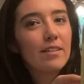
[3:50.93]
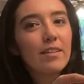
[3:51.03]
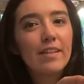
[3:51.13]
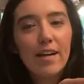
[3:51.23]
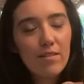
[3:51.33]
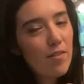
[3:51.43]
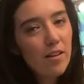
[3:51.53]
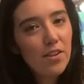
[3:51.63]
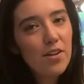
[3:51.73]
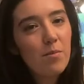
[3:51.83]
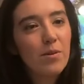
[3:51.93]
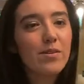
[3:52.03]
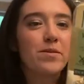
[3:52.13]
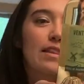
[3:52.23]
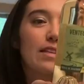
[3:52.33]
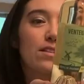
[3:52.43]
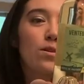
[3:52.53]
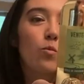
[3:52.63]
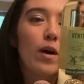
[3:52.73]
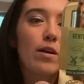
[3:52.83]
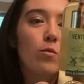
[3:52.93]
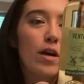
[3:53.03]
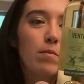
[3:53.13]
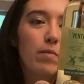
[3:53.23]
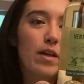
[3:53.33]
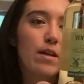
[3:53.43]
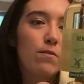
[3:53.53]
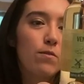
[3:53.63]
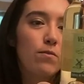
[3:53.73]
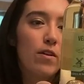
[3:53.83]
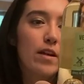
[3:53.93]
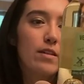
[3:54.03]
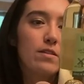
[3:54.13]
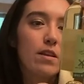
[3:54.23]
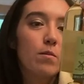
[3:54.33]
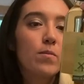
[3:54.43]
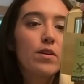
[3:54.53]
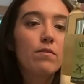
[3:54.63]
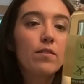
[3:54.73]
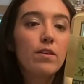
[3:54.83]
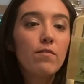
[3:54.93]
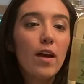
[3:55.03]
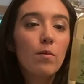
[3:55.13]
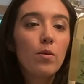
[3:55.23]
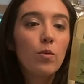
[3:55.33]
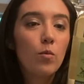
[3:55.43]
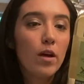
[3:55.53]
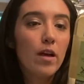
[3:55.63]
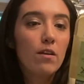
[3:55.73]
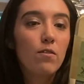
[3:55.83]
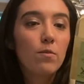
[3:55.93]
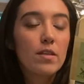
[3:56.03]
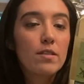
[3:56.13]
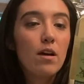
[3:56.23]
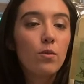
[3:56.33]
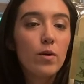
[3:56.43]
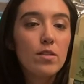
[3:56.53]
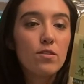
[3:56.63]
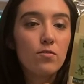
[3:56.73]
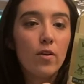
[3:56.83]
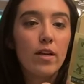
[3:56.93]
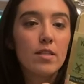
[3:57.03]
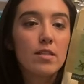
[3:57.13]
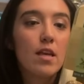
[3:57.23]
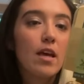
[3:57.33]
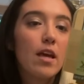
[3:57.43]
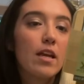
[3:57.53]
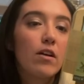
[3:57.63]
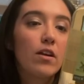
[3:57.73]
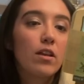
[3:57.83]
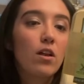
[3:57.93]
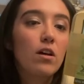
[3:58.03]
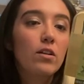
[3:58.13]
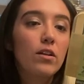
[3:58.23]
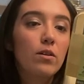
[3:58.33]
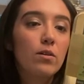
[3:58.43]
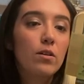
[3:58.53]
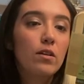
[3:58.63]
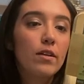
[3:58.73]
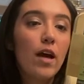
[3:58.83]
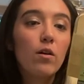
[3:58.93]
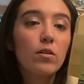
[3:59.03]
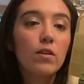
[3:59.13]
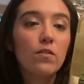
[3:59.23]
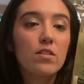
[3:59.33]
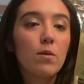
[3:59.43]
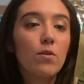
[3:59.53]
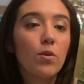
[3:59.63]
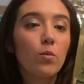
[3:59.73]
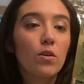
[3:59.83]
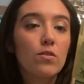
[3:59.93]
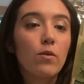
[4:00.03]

You gotta follow the numbers. And this is a white wine blend from France, a beautifully vibrant wine from the southwest of France, an area long known not only for some of the world's